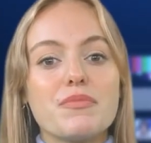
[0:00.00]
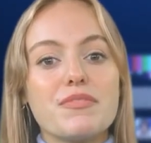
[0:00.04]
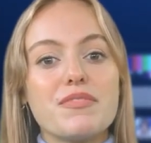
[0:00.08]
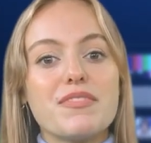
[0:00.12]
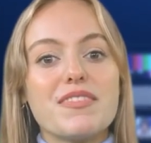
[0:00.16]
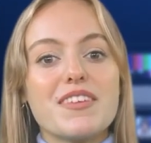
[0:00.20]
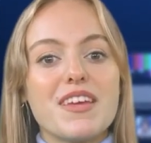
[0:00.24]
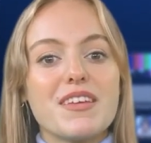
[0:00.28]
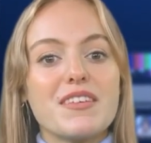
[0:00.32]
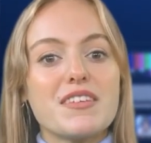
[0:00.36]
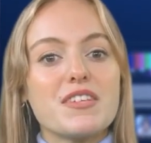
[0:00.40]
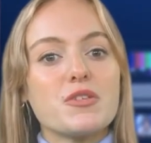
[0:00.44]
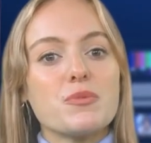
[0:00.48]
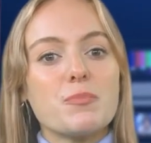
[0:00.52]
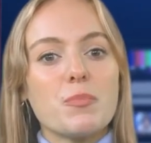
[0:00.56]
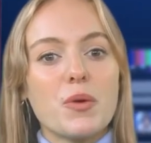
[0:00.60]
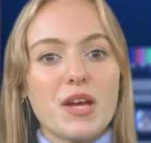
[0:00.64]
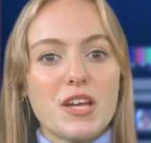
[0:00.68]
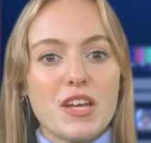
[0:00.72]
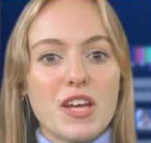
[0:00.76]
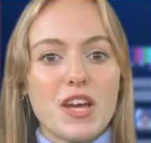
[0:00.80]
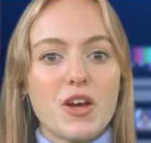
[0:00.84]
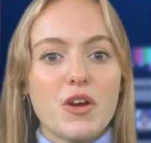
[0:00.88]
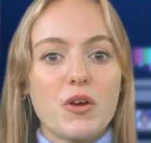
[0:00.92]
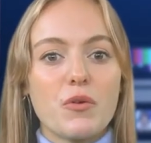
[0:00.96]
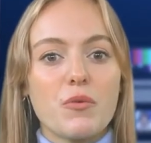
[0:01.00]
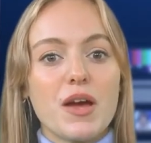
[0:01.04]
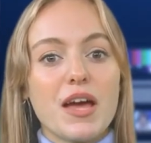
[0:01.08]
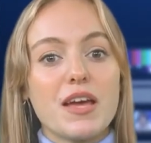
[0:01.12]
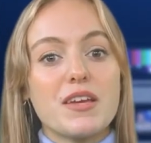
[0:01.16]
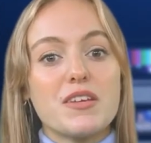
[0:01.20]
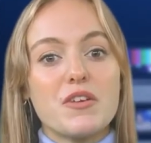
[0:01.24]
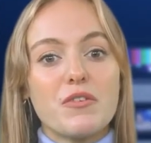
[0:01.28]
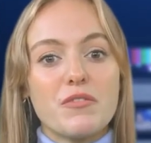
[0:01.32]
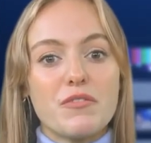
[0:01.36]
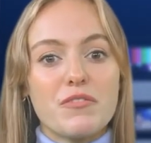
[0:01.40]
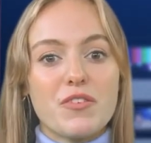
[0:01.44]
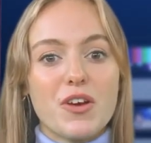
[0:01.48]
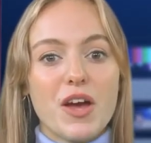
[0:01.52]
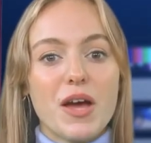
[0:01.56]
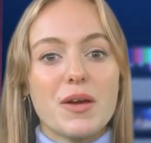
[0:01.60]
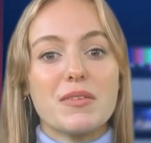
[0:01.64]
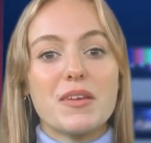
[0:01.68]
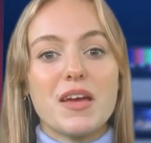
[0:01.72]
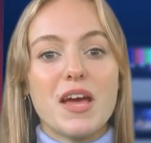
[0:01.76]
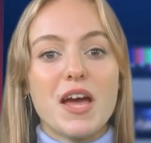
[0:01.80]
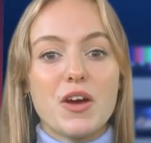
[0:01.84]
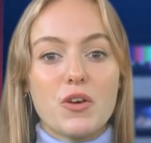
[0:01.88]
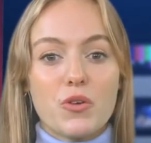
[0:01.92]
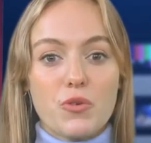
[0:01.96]
This is what interactive
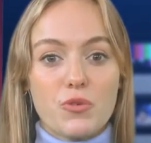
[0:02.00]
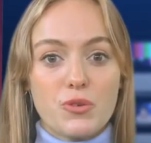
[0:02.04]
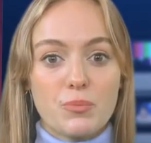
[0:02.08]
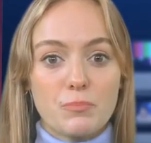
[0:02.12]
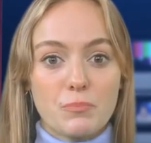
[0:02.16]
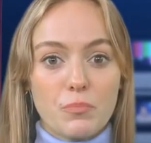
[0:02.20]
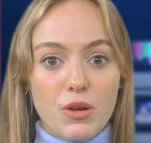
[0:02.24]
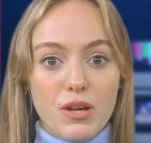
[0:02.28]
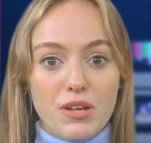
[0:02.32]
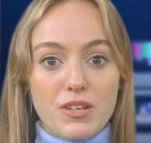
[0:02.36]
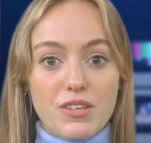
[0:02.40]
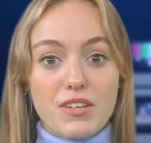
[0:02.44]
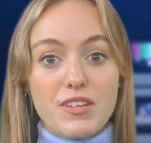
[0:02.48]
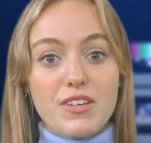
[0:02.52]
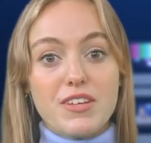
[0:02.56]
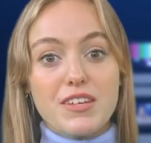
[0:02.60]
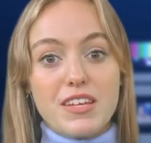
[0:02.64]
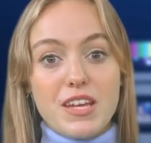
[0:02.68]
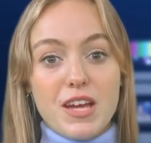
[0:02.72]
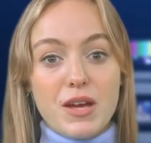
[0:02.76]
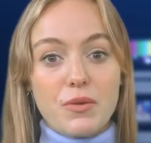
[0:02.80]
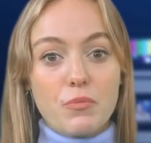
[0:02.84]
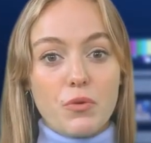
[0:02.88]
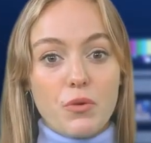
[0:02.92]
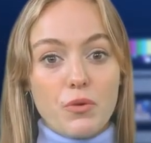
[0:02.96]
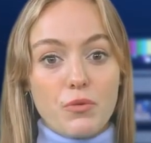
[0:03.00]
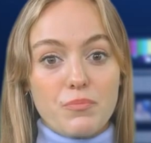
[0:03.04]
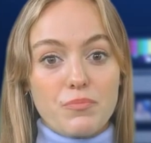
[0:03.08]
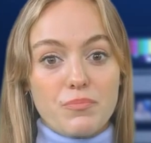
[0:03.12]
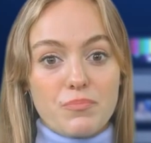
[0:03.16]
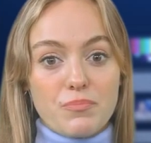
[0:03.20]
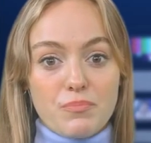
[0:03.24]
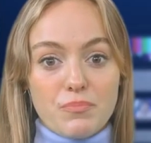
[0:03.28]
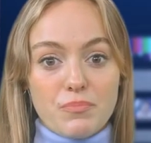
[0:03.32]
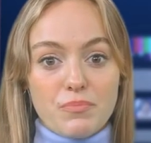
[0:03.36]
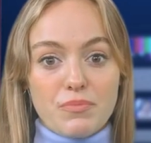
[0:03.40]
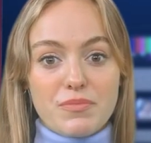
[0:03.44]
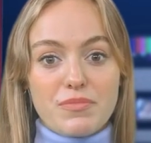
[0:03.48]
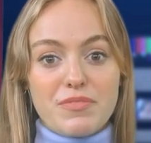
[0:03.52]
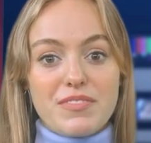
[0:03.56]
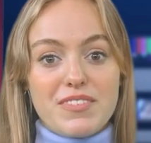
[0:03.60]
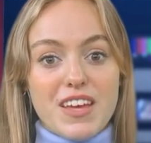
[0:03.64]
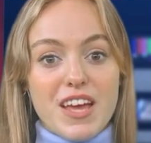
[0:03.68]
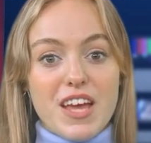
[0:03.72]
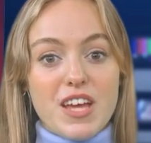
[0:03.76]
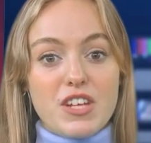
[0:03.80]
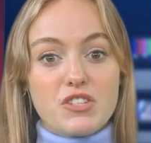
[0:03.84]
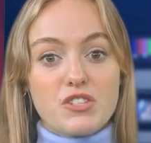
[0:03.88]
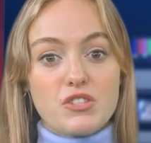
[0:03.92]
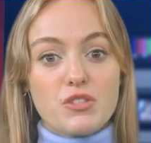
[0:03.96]
flat panels bring to the table.
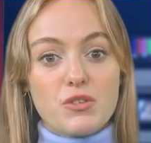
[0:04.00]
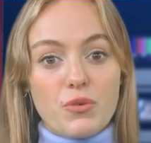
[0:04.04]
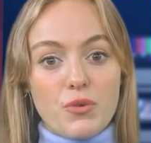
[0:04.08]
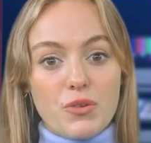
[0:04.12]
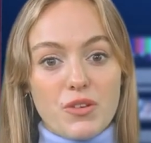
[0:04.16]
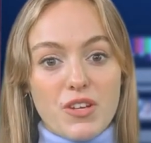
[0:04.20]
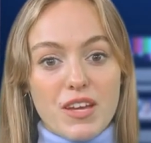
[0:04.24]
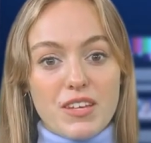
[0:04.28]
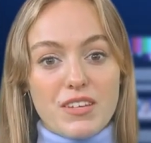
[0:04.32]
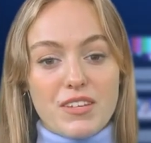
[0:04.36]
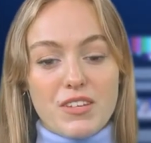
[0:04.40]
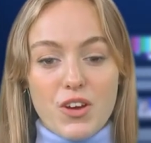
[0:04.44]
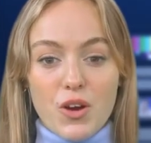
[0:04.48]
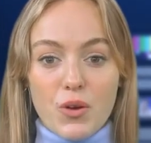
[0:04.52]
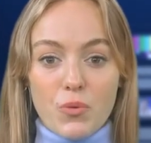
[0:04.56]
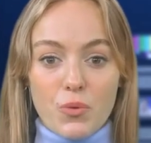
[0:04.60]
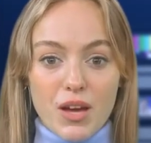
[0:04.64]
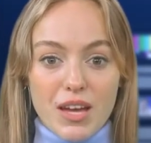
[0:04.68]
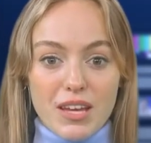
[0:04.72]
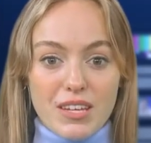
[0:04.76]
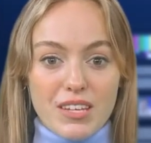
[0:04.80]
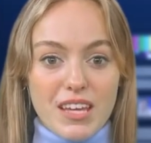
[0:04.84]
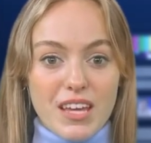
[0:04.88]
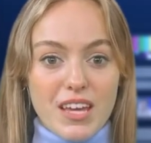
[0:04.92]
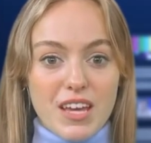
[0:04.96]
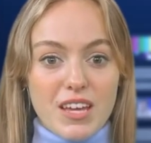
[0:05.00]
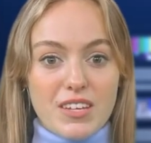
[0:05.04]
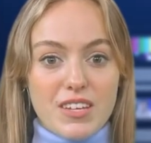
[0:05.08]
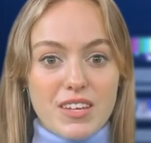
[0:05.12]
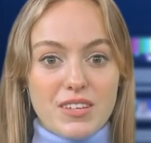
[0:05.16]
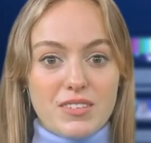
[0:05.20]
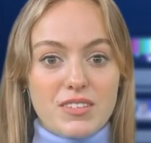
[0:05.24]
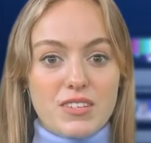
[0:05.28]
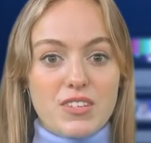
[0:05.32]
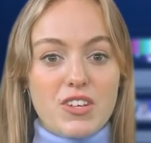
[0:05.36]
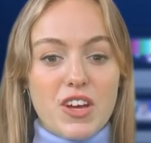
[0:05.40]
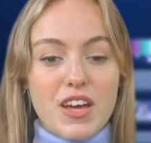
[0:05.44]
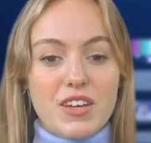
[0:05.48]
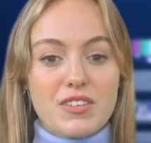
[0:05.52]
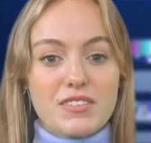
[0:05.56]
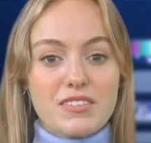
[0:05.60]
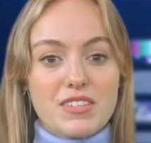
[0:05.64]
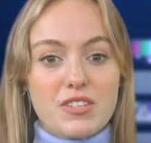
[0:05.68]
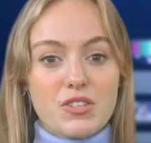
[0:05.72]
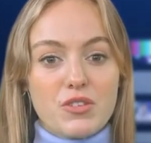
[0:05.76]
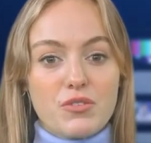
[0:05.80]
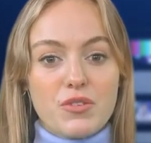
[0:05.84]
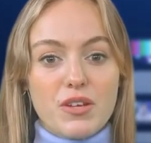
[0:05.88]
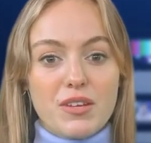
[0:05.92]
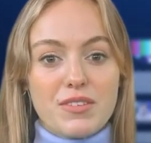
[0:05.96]
They ensure that no idea gets
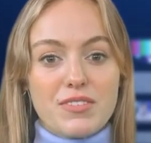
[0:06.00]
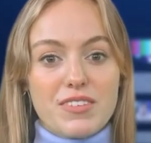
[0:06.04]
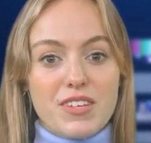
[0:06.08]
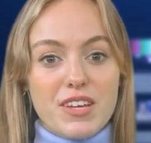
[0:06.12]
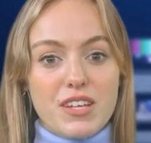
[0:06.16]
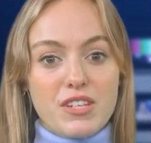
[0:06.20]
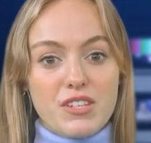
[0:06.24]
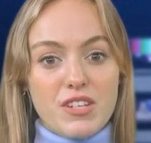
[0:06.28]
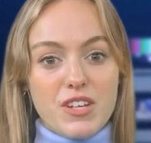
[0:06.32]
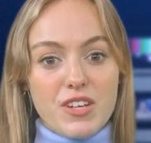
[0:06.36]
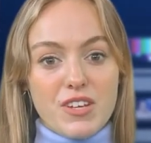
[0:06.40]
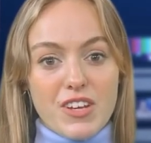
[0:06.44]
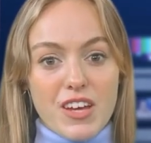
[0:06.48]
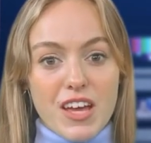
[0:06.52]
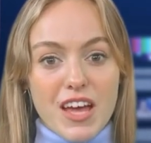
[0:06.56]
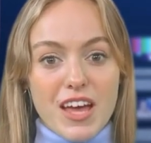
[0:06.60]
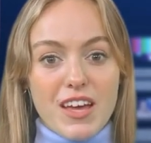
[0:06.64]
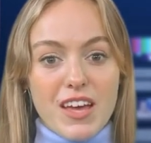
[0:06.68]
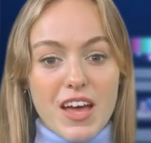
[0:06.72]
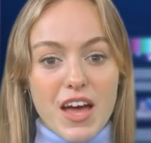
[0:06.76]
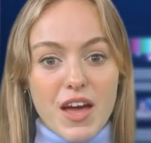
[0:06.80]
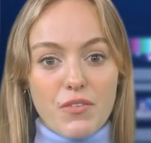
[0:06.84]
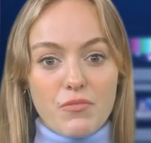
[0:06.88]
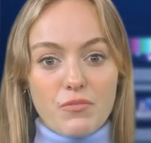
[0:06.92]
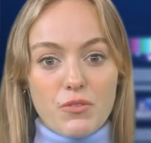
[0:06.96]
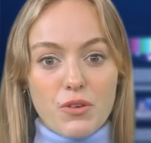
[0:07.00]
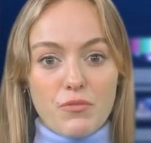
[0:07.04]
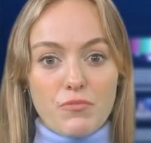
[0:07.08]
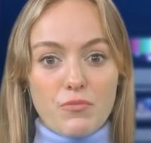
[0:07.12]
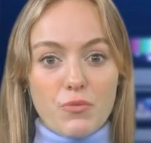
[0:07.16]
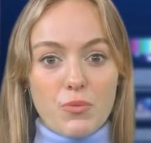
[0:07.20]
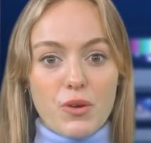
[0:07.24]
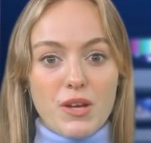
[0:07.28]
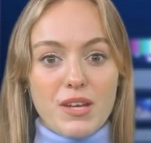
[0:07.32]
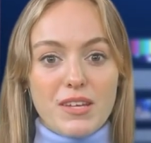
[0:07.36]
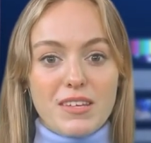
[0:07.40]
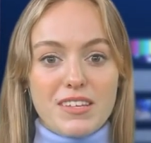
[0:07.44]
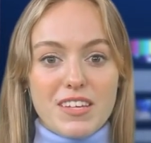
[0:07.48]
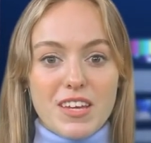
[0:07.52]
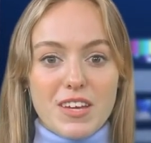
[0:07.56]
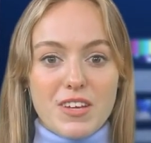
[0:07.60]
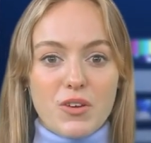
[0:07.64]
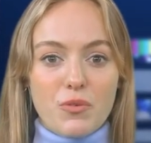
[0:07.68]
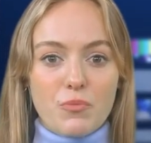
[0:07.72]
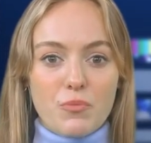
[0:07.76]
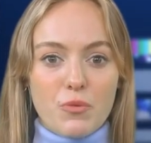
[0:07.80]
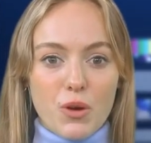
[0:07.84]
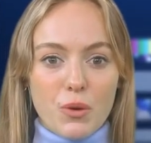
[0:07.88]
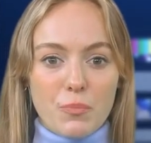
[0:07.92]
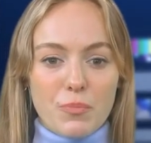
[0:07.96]
lost in translation and every voice in
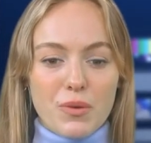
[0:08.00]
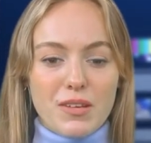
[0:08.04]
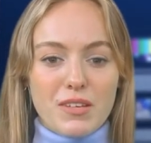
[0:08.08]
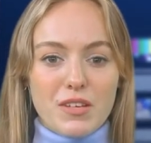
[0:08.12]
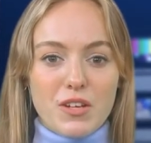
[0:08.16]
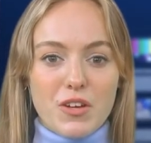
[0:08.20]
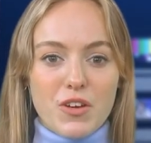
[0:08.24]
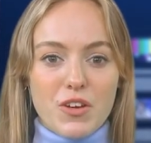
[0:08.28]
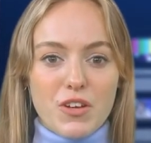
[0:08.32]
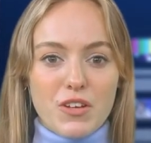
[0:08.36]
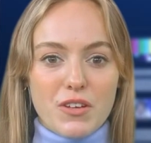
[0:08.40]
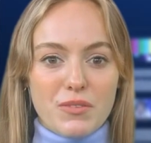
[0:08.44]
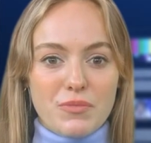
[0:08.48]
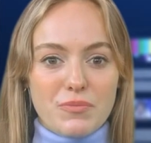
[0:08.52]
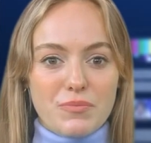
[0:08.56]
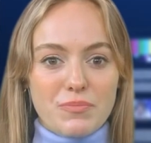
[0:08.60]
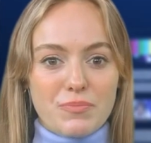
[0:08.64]
the room is heard.